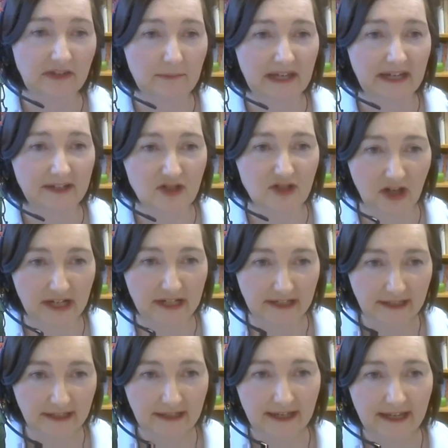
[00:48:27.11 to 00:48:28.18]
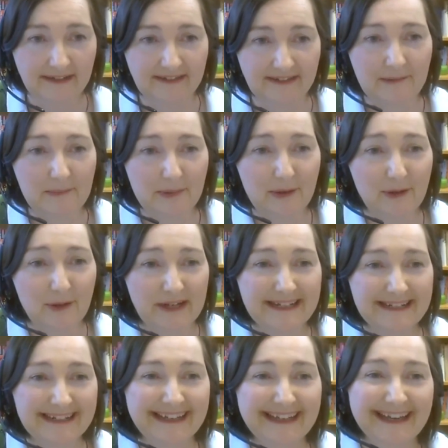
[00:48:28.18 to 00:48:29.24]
about China at some point,